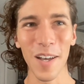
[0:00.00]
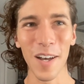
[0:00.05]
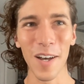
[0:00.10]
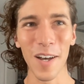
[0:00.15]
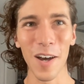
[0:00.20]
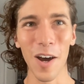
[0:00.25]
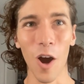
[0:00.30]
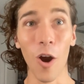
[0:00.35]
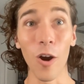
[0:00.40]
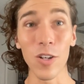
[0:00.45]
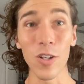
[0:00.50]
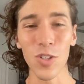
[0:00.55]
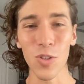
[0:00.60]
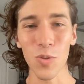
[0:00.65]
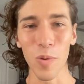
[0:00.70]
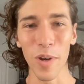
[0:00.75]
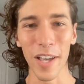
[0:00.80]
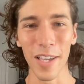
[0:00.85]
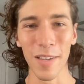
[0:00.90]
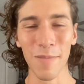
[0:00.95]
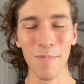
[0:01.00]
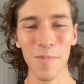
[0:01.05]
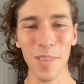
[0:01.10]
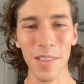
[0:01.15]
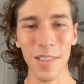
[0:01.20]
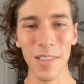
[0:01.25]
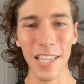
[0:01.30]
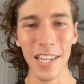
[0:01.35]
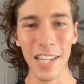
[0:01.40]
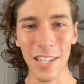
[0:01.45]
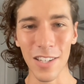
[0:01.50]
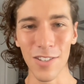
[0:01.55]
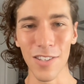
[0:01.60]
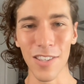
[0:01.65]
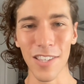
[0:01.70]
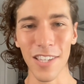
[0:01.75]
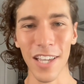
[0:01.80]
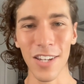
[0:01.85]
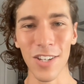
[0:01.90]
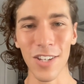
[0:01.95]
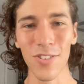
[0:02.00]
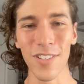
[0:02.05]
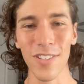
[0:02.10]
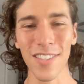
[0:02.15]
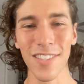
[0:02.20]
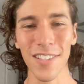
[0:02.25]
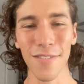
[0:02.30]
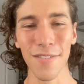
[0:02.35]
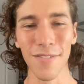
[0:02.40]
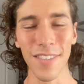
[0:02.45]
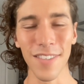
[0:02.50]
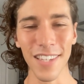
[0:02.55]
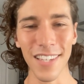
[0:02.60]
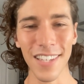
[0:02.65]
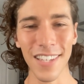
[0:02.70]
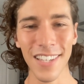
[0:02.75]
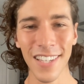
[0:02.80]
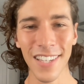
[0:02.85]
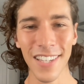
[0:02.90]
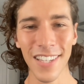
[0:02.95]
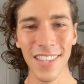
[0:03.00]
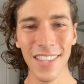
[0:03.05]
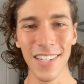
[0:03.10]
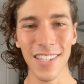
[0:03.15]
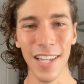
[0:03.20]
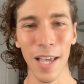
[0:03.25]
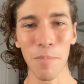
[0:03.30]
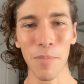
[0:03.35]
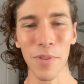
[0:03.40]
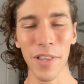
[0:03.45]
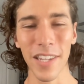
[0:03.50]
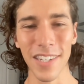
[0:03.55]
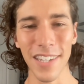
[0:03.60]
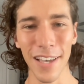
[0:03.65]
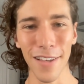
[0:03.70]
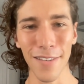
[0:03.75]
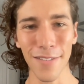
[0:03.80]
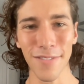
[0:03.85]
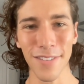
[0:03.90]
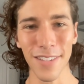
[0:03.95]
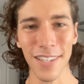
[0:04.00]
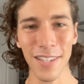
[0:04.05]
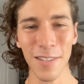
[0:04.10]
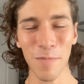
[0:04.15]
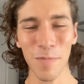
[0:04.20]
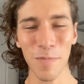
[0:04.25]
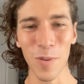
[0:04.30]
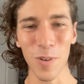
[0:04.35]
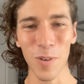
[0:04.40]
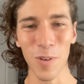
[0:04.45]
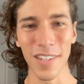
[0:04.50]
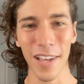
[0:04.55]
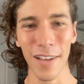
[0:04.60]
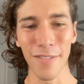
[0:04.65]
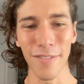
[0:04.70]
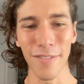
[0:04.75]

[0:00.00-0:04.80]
archway leading to the entrance of the temple at Delphi or Delphi.